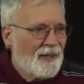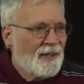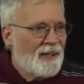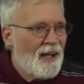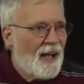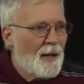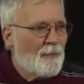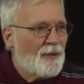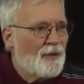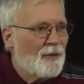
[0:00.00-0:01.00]
It
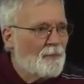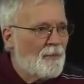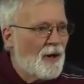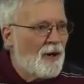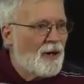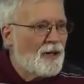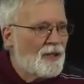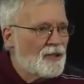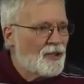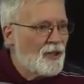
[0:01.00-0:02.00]
happened by
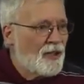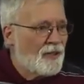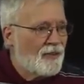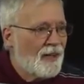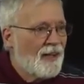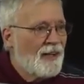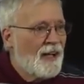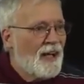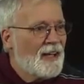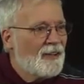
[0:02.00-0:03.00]
chance.
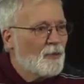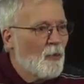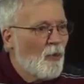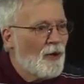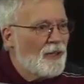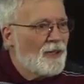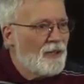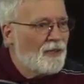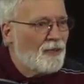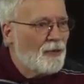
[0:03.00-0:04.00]
And he's warning
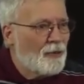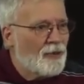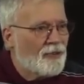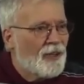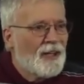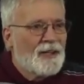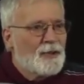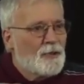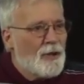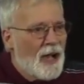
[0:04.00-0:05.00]
his students
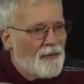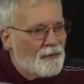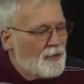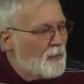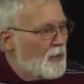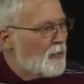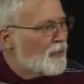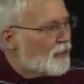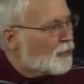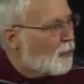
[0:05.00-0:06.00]
you have to remember
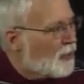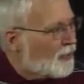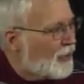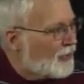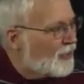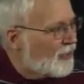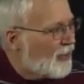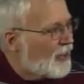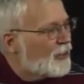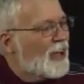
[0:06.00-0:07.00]
this was not
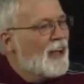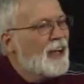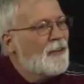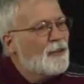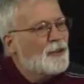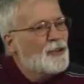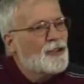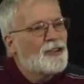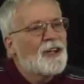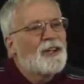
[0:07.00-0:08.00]
design.
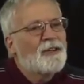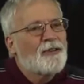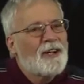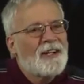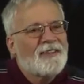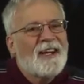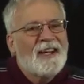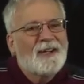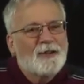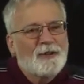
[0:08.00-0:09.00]
Evolution creates
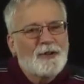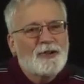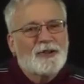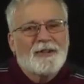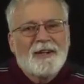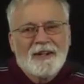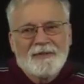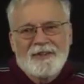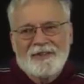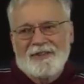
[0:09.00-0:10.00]
an illusion
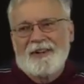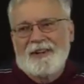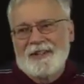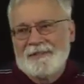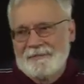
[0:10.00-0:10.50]
of design.